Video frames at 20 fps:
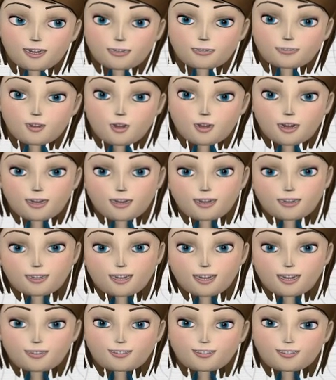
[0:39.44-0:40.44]

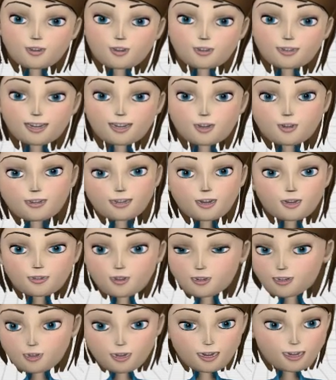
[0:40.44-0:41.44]
importantly, why would you
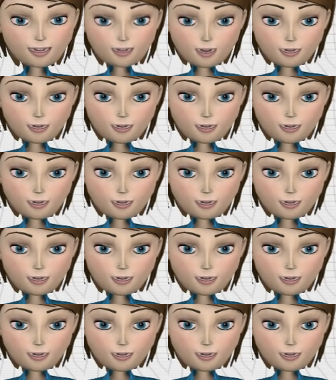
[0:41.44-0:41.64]
want one in